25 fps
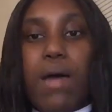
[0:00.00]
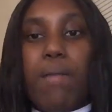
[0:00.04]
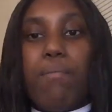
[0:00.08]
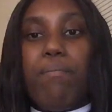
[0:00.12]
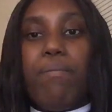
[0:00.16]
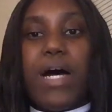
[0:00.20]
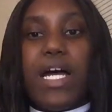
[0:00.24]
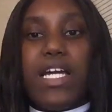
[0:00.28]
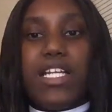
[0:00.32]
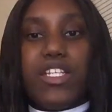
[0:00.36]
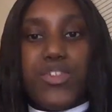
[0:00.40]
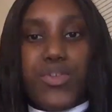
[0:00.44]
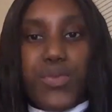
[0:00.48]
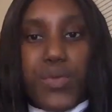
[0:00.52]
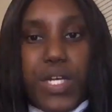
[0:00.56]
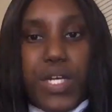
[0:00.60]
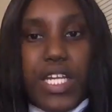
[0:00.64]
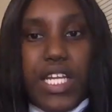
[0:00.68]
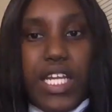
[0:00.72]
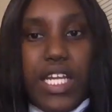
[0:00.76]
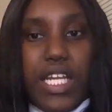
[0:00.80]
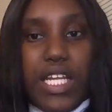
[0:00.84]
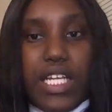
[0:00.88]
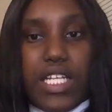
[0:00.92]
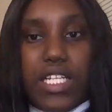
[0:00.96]
by
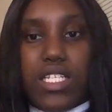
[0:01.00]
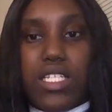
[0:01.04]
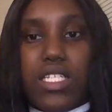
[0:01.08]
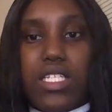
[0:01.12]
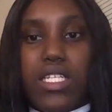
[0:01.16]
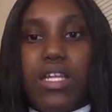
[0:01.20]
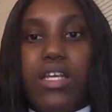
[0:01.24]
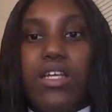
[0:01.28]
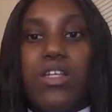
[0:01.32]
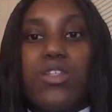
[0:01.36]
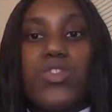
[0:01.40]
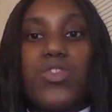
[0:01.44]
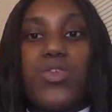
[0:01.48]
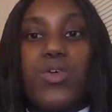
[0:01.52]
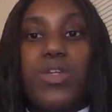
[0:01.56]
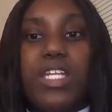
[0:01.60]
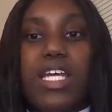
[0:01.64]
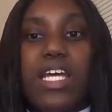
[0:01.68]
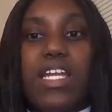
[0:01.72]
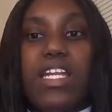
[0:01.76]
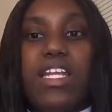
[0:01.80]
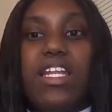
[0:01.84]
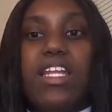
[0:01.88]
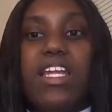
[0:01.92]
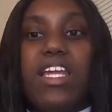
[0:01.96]
training it so
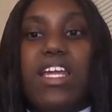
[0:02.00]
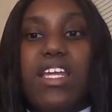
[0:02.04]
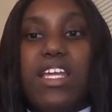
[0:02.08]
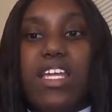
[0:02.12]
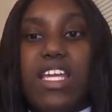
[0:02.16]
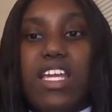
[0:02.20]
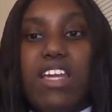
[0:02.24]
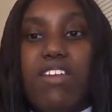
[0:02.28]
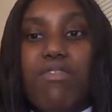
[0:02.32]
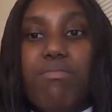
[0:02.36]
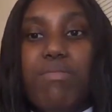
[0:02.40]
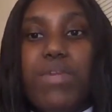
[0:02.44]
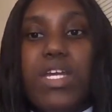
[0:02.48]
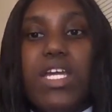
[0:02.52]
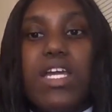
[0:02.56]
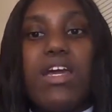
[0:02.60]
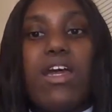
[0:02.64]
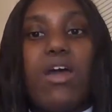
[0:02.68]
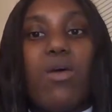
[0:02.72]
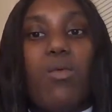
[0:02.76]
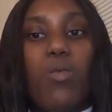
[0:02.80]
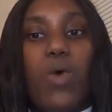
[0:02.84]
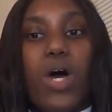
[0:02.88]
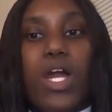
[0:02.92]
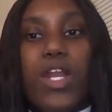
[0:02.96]
that it can give me a
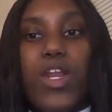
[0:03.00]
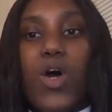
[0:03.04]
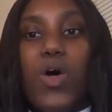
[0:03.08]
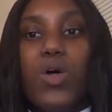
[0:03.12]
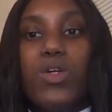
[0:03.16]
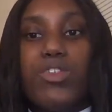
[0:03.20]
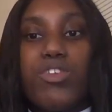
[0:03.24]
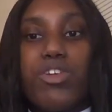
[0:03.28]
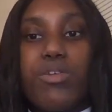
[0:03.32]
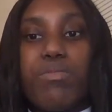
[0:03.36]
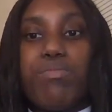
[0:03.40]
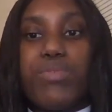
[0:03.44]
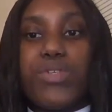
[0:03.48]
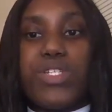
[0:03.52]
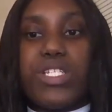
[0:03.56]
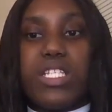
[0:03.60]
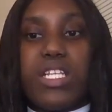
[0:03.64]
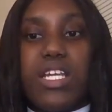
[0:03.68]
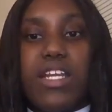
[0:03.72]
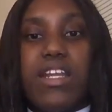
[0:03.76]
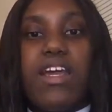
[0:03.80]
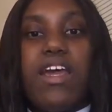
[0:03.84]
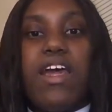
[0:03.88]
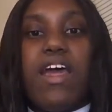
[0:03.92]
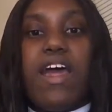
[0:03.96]

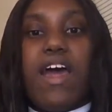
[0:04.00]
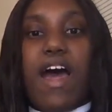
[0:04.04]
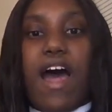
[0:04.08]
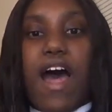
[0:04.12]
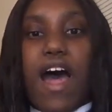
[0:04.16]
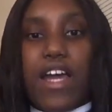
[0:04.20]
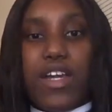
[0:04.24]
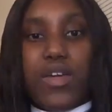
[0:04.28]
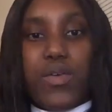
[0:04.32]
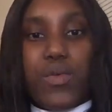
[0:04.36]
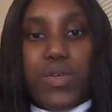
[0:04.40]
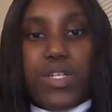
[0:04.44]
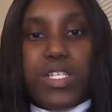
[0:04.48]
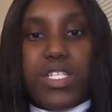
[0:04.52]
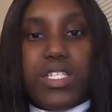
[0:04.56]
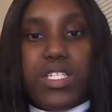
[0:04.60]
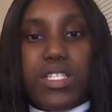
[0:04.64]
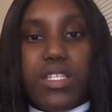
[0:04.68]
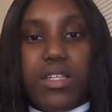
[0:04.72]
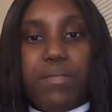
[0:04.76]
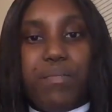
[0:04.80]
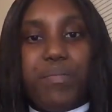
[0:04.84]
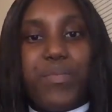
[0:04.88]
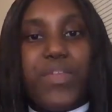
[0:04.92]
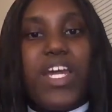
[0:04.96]
100%
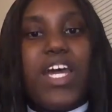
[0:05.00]
accuracy.